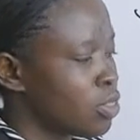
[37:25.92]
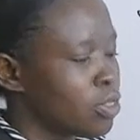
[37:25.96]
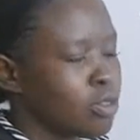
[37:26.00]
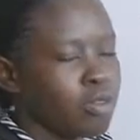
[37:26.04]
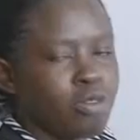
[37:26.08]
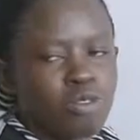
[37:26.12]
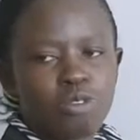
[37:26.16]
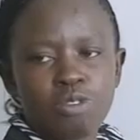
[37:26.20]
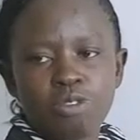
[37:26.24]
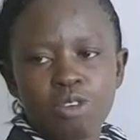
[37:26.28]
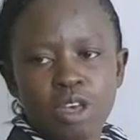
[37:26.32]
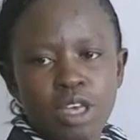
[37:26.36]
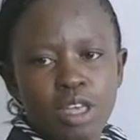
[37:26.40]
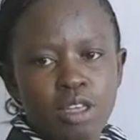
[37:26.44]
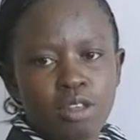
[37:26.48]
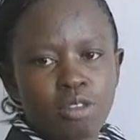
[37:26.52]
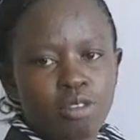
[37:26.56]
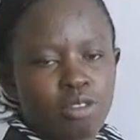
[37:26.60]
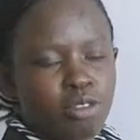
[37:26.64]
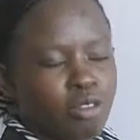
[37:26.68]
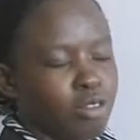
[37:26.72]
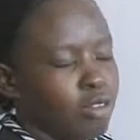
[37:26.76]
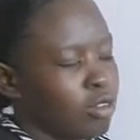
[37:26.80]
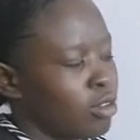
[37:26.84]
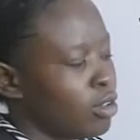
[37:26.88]

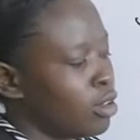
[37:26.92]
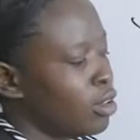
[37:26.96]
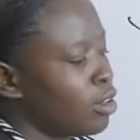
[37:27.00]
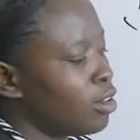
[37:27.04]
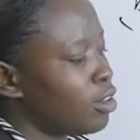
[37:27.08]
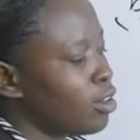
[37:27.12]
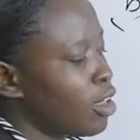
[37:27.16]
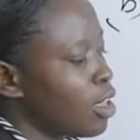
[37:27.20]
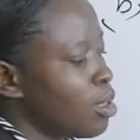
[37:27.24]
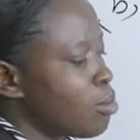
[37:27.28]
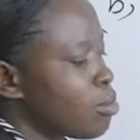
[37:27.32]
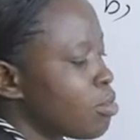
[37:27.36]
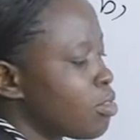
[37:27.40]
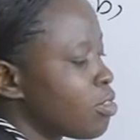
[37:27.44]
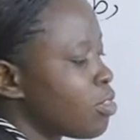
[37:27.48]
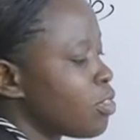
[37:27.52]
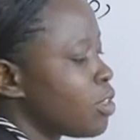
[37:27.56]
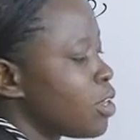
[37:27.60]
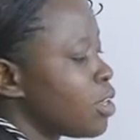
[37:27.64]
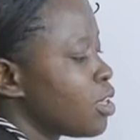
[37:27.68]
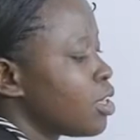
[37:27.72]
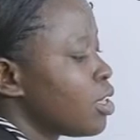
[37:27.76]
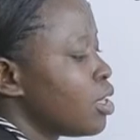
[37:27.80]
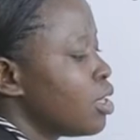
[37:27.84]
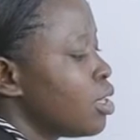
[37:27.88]
5 times
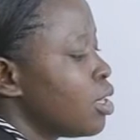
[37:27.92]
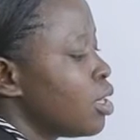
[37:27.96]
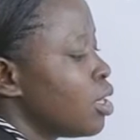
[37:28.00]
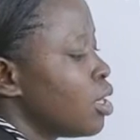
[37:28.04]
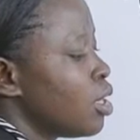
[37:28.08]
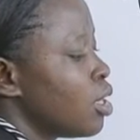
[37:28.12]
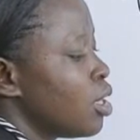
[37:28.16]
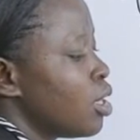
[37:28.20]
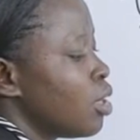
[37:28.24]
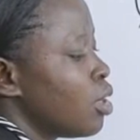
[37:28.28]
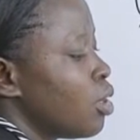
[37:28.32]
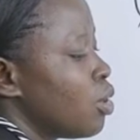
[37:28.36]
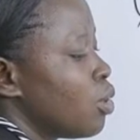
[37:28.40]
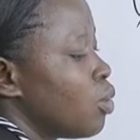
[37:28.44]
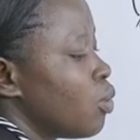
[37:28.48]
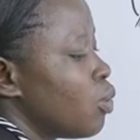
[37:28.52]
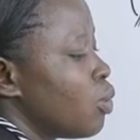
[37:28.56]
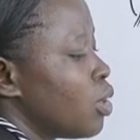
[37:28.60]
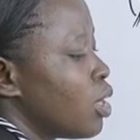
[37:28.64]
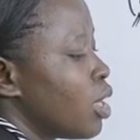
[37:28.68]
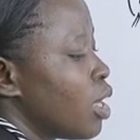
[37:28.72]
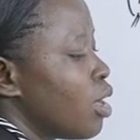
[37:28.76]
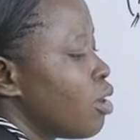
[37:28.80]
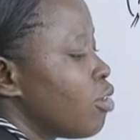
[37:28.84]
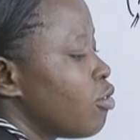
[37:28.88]
3,
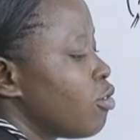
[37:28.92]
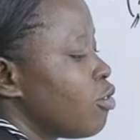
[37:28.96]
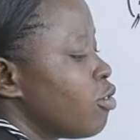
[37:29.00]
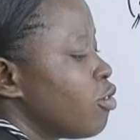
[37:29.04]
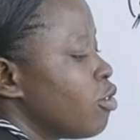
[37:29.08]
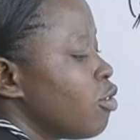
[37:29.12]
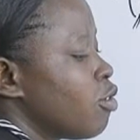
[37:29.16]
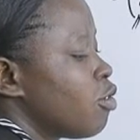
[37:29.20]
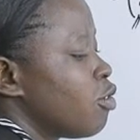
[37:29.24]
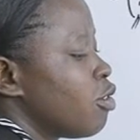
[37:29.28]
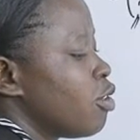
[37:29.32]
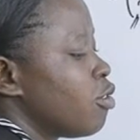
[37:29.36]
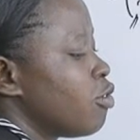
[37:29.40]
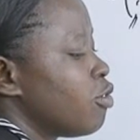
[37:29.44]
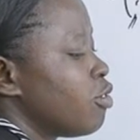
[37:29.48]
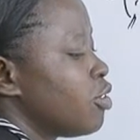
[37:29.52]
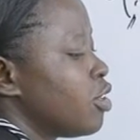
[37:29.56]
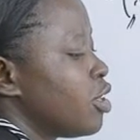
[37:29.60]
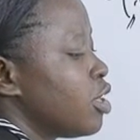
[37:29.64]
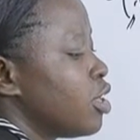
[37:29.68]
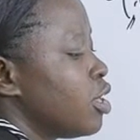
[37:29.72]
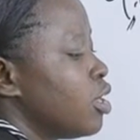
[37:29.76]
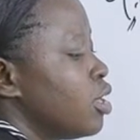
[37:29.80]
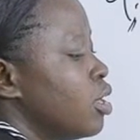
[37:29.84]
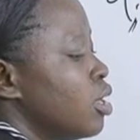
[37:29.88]
we have
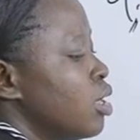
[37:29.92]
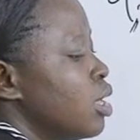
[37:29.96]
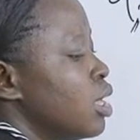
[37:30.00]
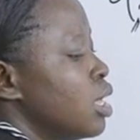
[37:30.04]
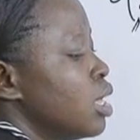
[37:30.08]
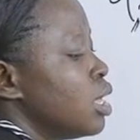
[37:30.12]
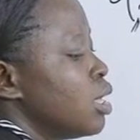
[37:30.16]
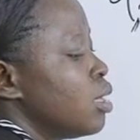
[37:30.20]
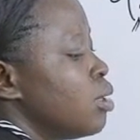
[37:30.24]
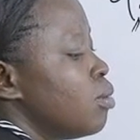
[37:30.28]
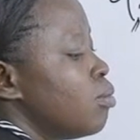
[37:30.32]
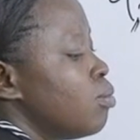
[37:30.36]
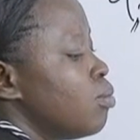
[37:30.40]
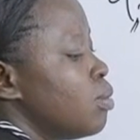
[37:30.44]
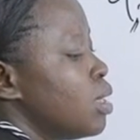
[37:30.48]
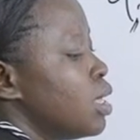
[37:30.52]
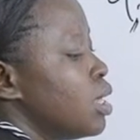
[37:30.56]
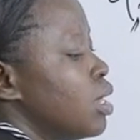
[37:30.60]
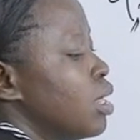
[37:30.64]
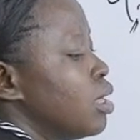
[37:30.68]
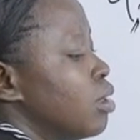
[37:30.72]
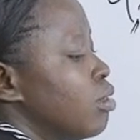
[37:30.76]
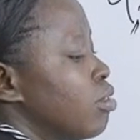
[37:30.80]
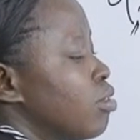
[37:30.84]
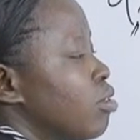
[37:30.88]
15
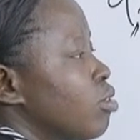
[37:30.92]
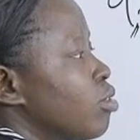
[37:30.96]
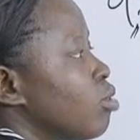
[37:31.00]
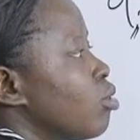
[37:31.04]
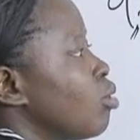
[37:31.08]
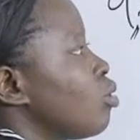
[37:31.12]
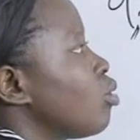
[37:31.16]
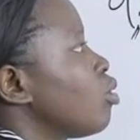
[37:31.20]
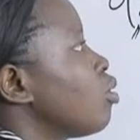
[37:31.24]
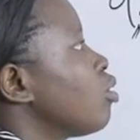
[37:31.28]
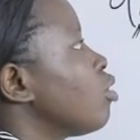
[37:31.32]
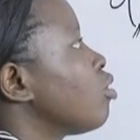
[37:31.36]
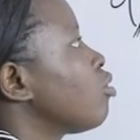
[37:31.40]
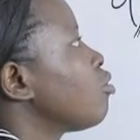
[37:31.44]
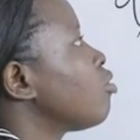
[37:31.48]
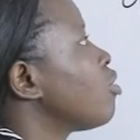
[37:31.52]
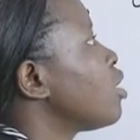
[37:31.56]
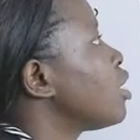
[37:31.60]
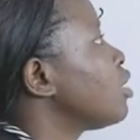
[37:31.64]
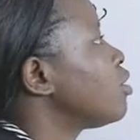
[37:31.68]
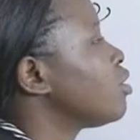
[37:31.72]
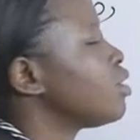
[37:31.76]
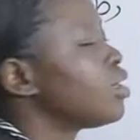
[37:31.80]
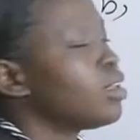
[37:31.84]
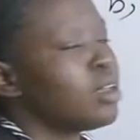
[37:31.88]
minutes. So
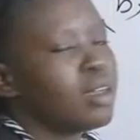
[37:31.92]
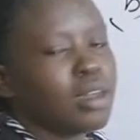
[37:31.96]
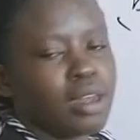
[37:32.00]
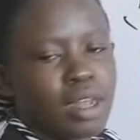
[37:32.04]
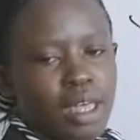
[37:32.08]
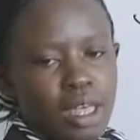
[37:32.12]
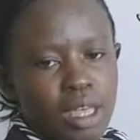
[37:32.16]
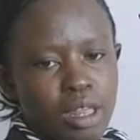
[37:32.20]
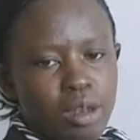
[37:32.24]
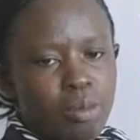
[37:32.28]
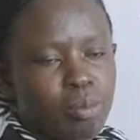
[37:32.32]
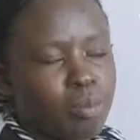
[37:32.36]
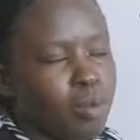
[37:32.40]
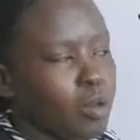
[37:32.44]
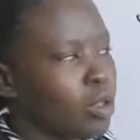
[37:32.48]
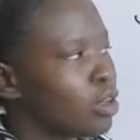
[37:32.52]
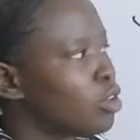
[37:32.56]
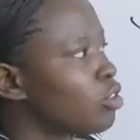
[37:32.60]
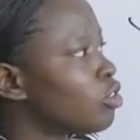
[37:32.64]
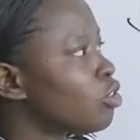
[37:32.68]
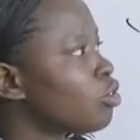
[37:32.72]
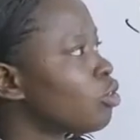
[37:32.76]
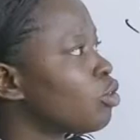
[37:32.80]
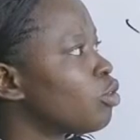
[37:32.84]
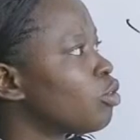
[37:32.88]
converting
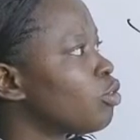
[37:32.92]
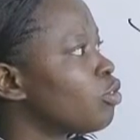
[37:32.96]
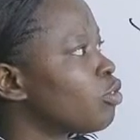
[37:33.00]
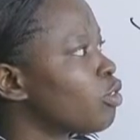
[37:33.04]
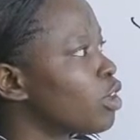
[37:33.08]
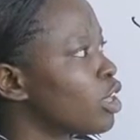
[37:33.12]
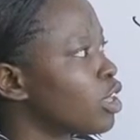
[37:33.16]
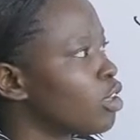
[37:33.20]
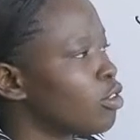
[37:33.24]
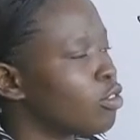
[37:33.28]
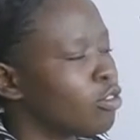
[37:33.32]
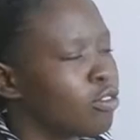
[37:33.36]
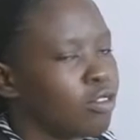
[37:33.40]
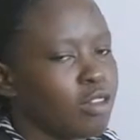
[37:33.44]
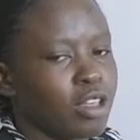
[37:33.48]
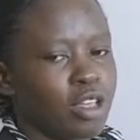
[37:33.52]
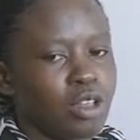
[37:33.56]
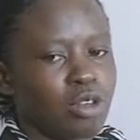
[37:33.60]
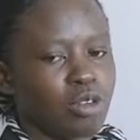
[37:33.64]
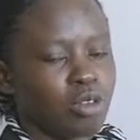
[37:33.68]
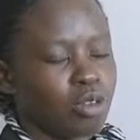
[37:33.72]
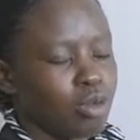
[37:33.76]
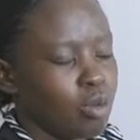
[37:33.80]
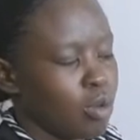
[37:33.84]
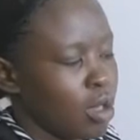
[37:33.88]
9.25
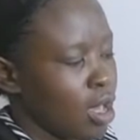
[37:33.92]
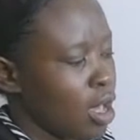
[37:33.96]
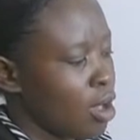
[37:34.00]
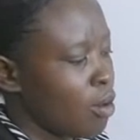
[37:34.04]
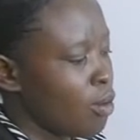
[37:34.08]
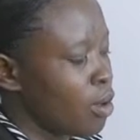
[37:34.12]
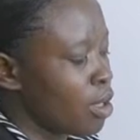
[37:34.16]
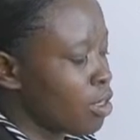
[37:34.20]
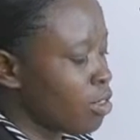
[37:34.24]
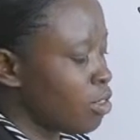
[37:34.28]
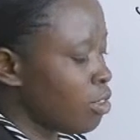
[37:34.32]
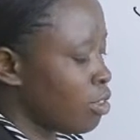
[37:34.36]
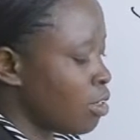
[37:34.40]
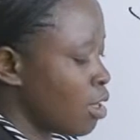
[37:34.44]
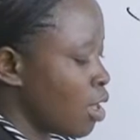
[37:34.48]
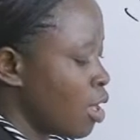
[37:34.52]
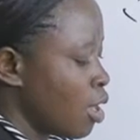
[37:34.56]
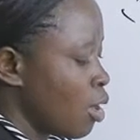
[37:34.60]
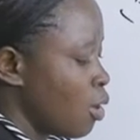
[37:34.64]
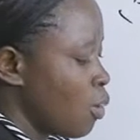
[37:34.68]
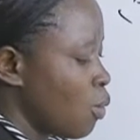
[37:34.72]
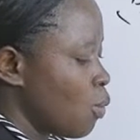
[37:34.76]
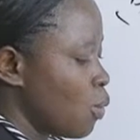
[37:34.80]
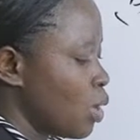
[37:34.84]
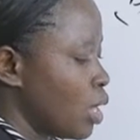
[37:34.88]
into hours
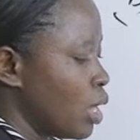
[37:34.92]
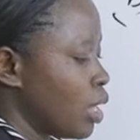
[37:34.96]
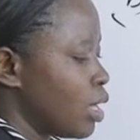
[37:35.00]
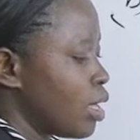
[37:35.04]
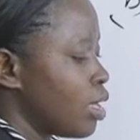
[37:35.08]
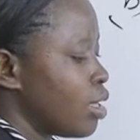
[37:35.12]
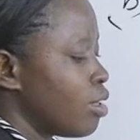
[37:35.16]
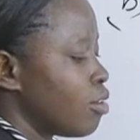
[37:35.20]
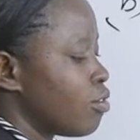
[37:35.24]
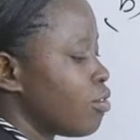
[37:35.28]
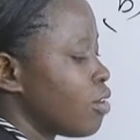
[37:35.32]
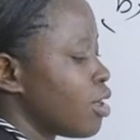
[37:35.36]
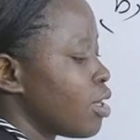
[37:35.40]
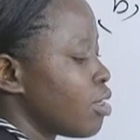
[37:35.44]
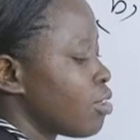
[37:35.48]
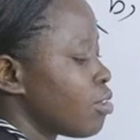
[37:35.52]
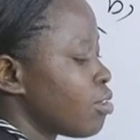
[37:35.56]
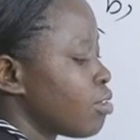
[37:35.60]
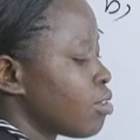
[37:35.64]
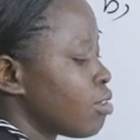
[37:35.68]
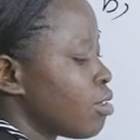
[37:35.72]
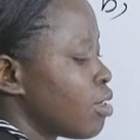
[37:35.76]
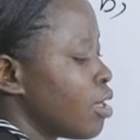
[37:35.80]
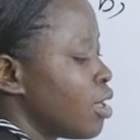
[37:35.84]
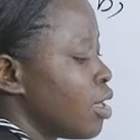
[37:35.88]
will give
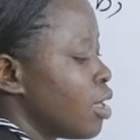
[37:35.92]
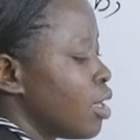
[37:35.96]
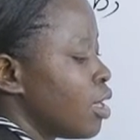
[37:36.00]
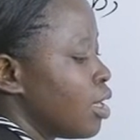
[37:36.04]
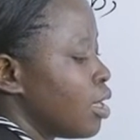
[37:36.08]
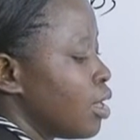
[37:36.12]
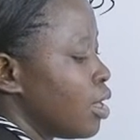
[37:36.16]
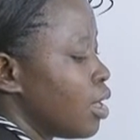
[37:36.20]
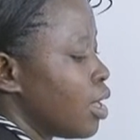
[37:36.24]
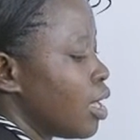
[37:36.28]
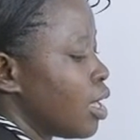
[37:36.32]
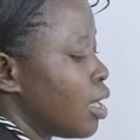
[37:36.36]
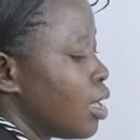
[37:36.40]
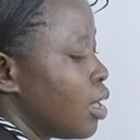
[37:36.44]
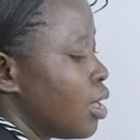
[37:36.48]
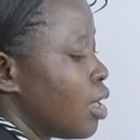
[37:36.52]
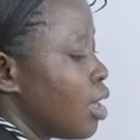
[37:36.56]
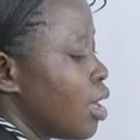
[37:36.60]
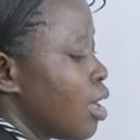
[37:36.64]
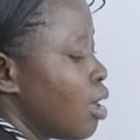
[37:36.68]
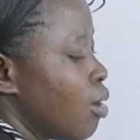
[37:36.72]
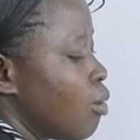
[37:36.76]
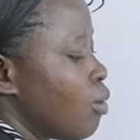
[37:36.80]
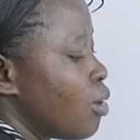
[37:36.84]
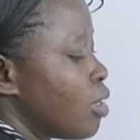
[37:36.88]
us 9
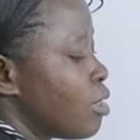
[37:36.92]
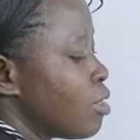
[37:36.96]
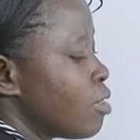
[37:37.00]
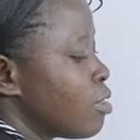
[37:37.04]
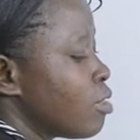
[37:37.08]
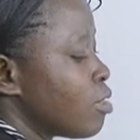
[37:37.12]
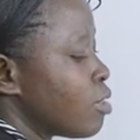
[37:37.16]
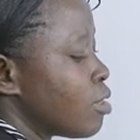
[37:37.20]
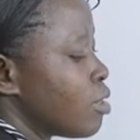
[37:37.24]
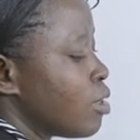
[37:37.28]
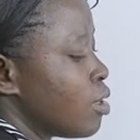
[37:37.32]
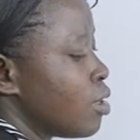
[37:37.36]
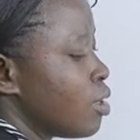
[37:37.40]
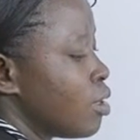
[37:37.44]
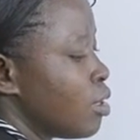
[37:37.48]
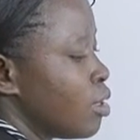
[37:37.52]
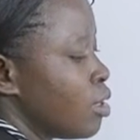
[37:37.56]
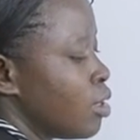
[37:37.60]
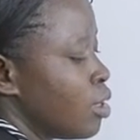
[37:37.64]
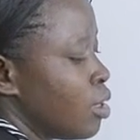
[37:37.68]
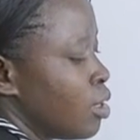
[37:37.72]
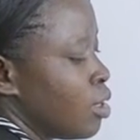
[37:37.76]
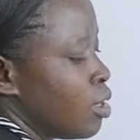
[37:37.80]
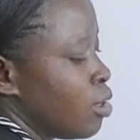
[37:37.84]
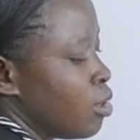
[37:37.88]
hours,
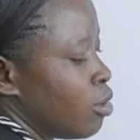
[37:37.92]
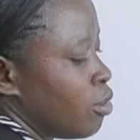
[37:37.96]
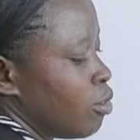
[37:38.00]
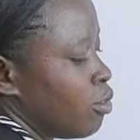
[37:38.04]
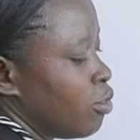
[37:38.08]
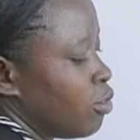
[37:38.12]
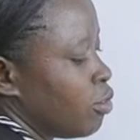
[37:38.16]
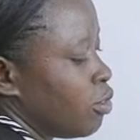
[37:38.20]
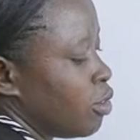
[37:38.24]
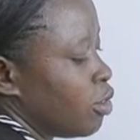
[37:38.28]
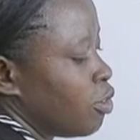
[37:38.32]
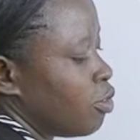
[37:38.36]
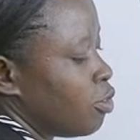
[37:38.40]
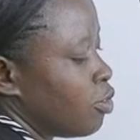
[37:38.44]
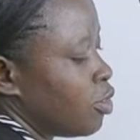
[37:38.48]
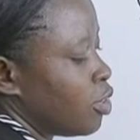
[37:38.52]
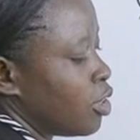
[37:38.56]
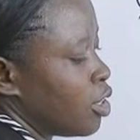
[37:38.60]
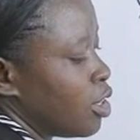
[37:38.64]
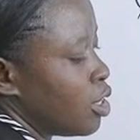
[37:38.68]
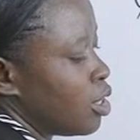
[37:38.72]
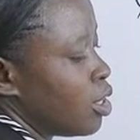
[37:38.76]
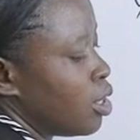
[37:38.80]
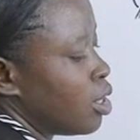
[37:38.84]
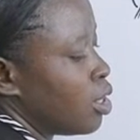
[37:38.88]

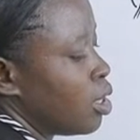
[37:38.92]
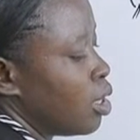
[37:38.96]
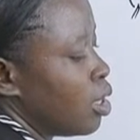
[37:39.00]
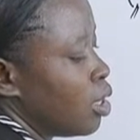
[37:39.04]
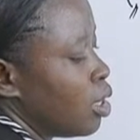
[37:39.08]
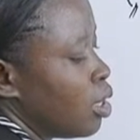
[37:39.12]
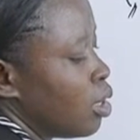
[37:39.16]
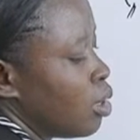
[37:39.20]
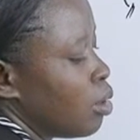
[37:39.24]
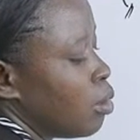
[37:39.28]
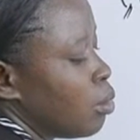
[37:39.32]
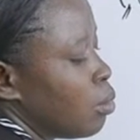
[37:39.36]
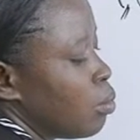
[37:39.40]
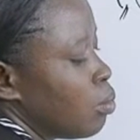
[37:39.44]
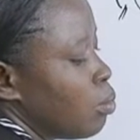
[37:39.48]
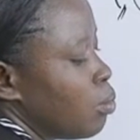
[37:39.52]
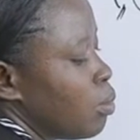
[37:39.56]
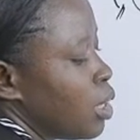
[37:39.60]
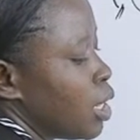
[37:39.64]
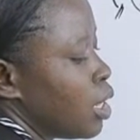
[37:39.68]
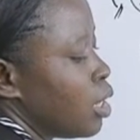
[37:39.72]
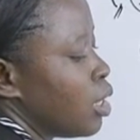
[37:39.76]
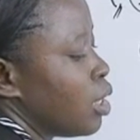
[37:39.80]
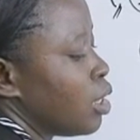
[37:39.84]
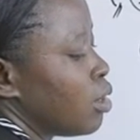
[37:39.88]
15
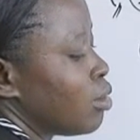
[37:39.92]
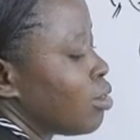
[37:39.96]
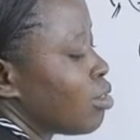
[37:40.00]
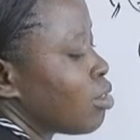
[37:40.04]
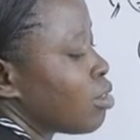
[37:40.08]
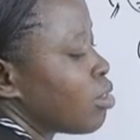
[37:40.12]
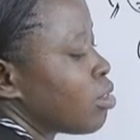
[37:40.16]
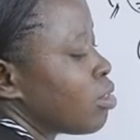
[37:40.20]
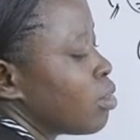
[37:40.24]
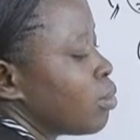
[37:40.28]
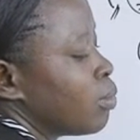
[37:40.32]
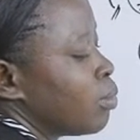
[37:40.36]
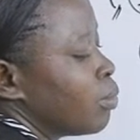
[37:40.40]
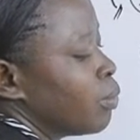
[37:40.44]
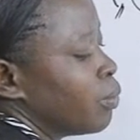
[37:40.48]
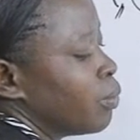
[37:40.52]
minutes.